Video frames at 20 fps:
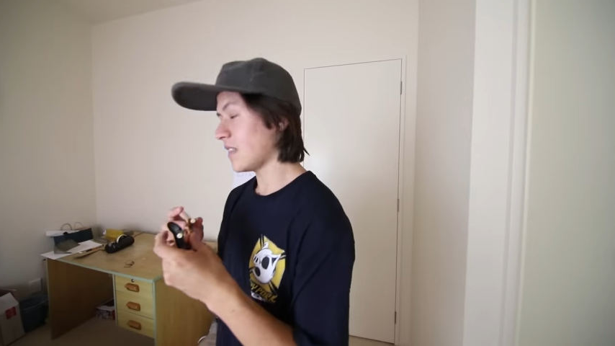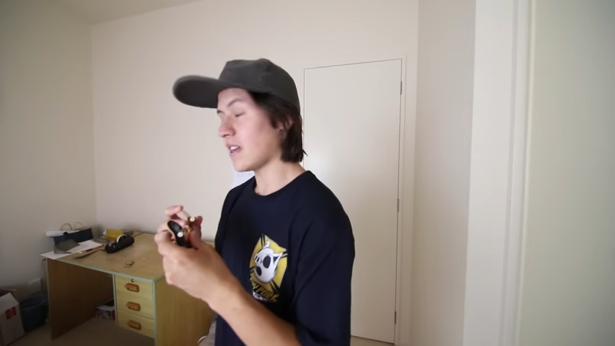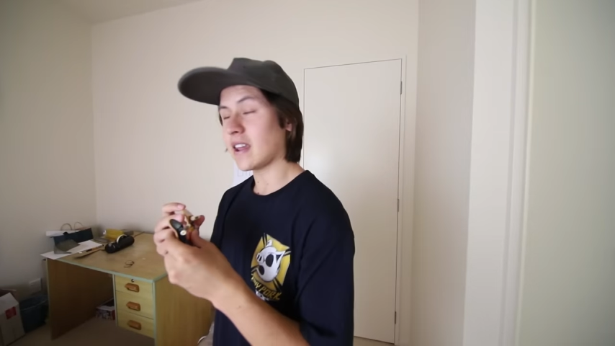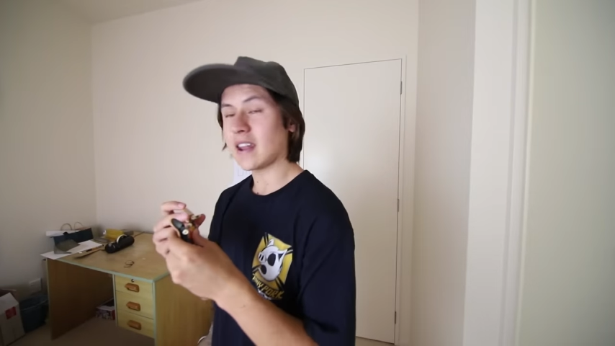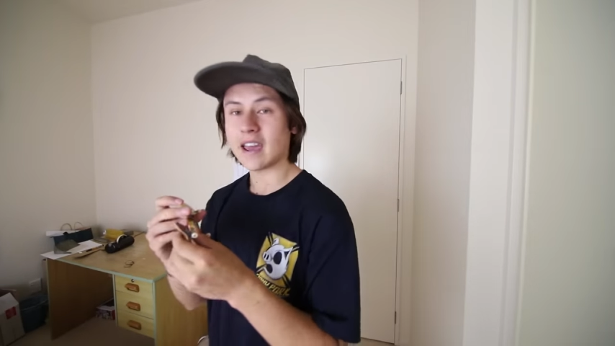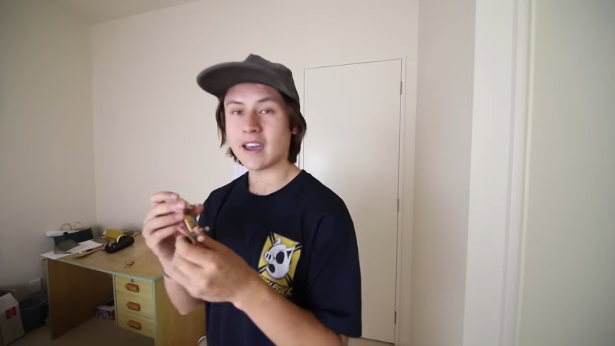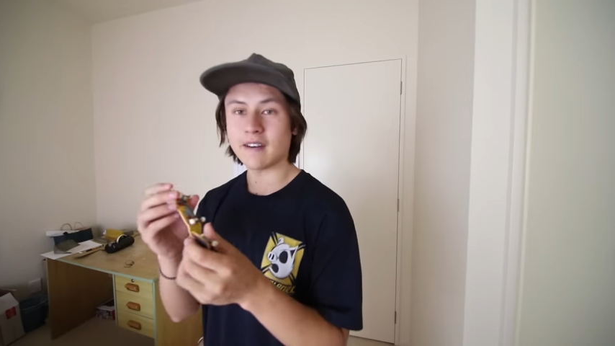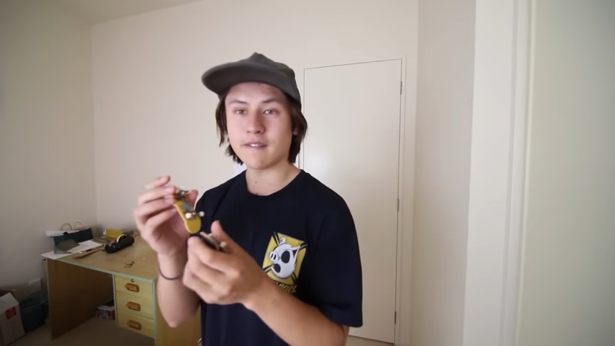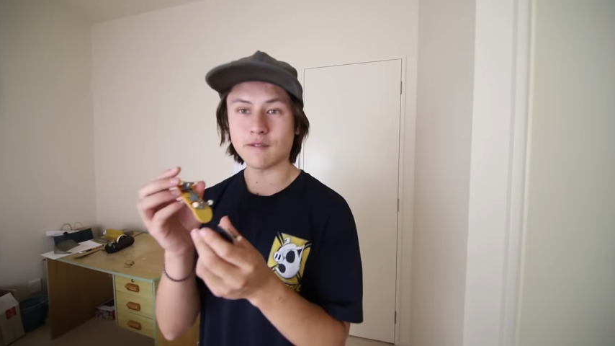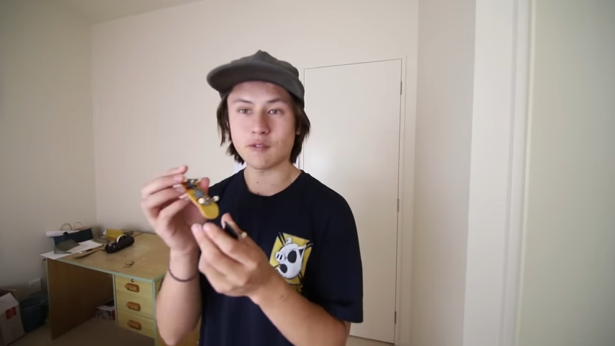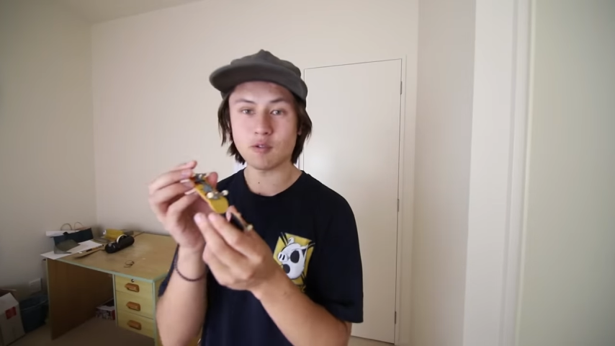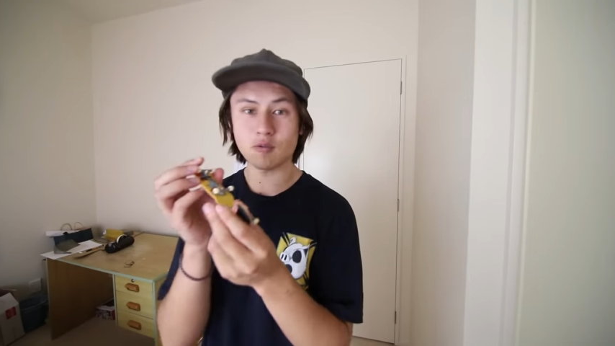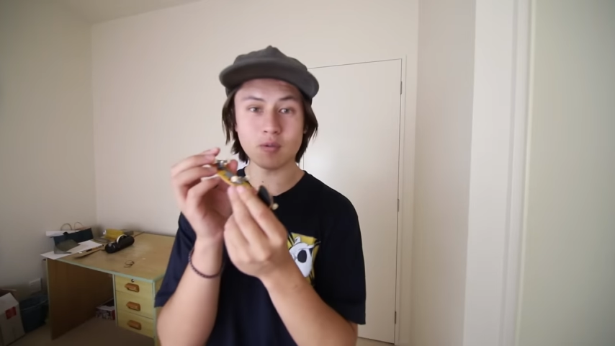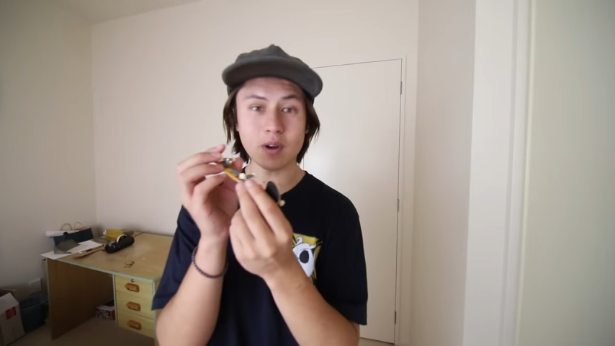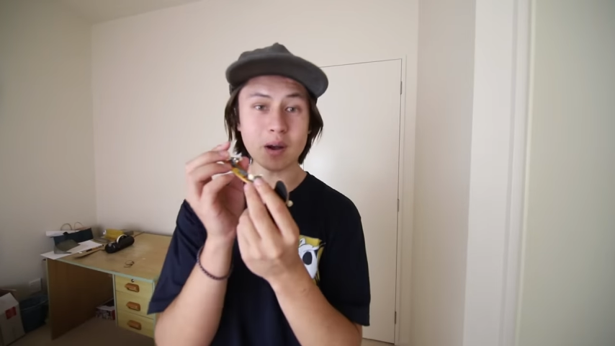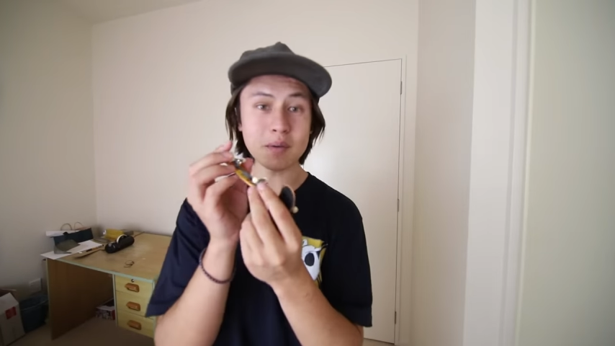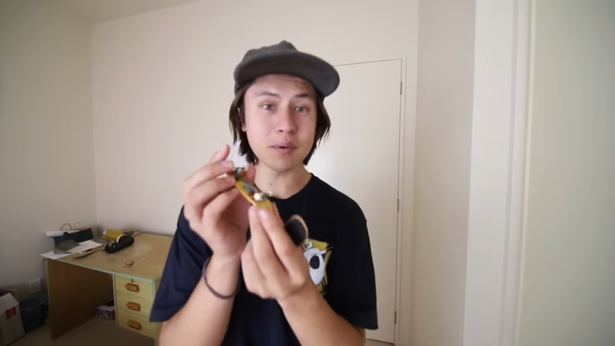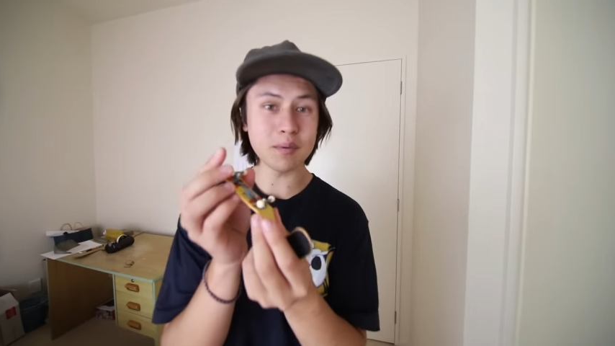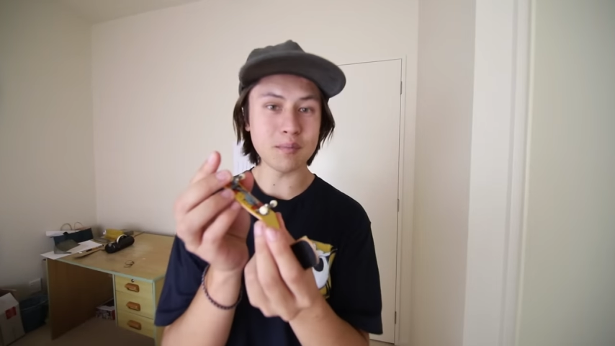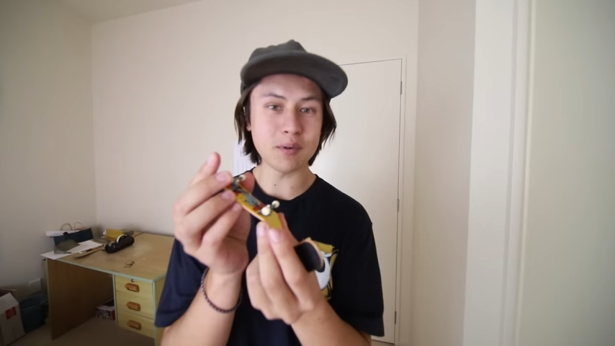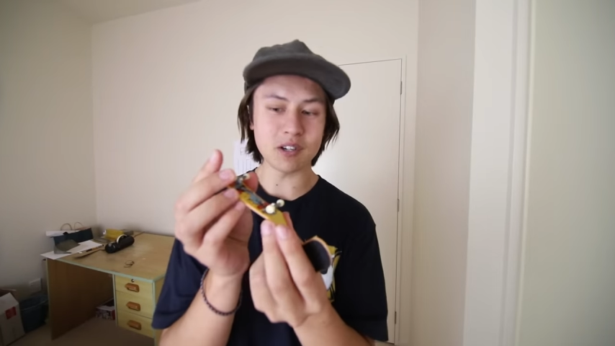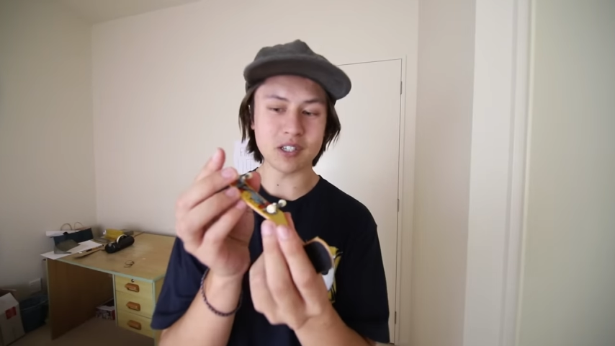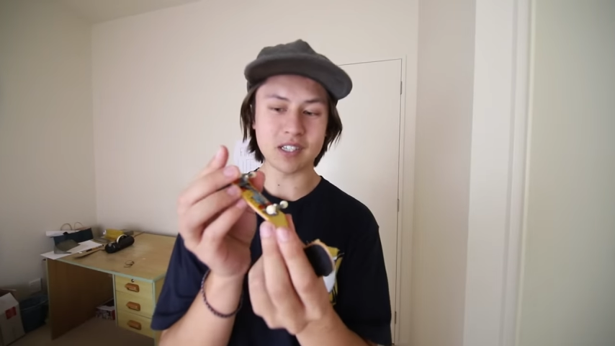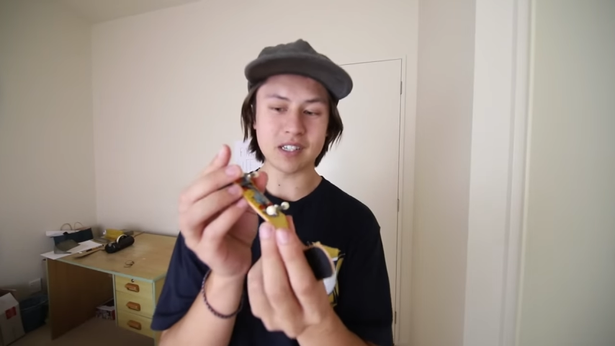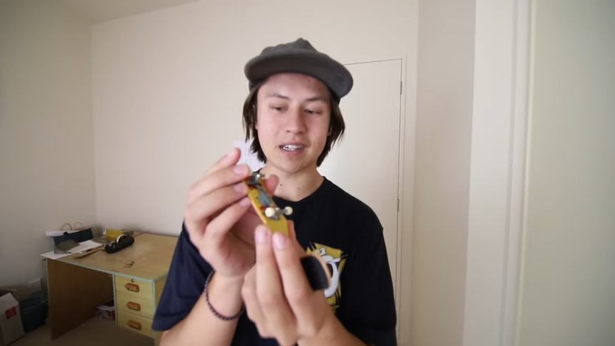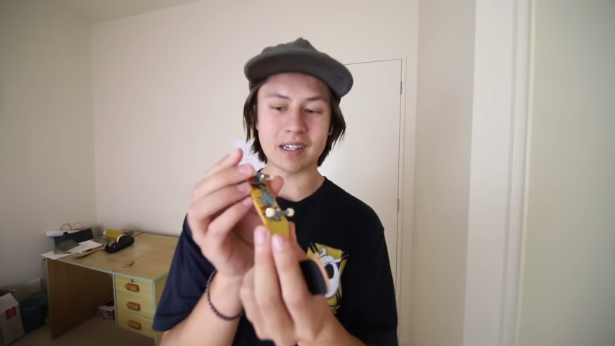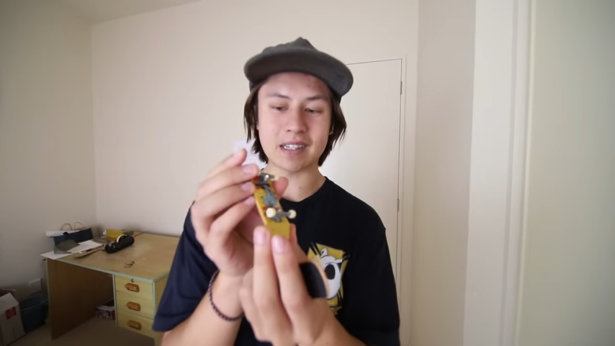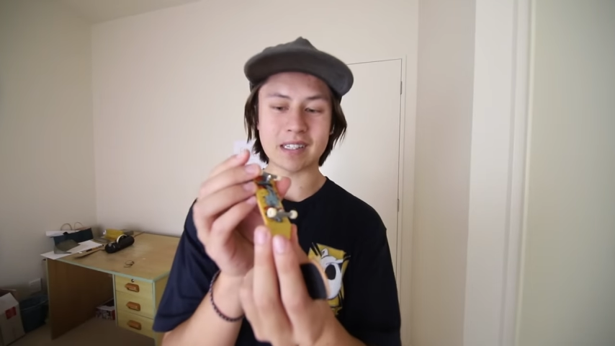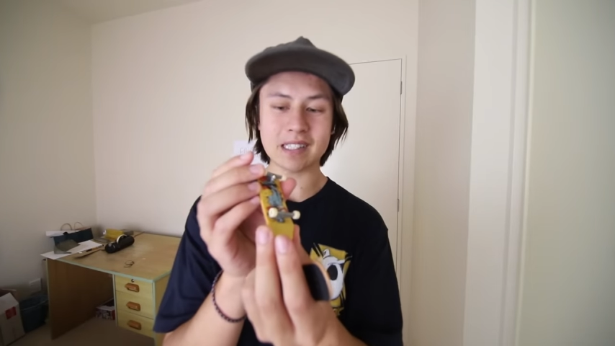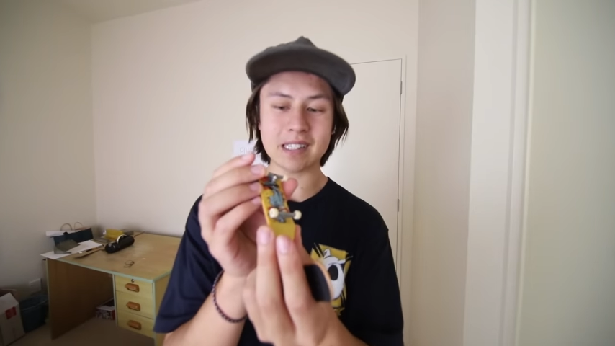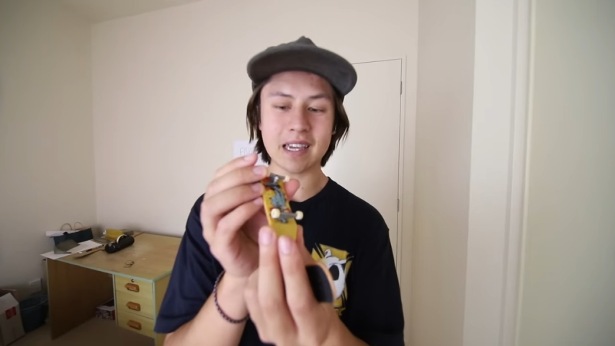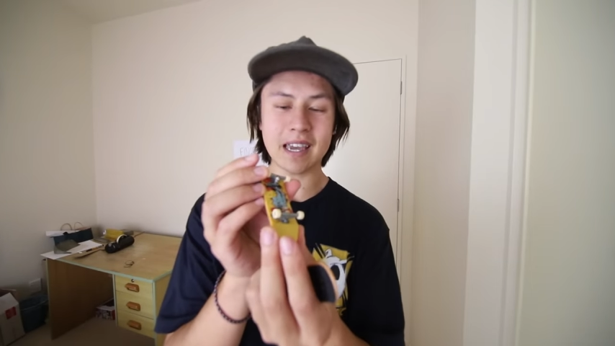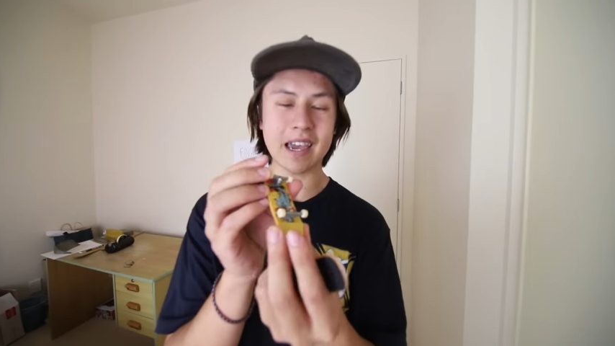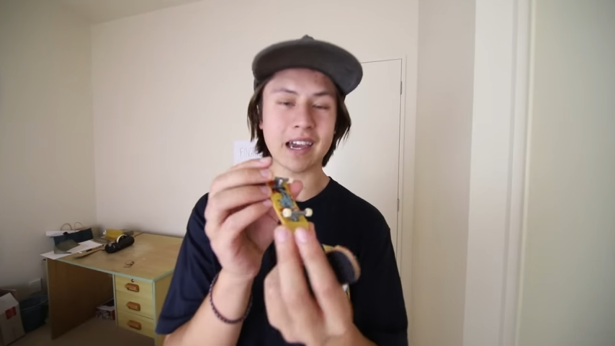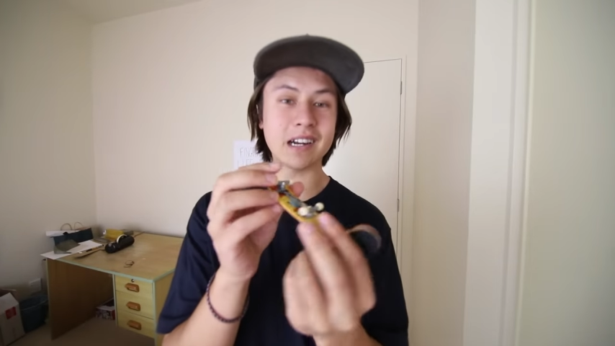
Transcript: that have rubber bushings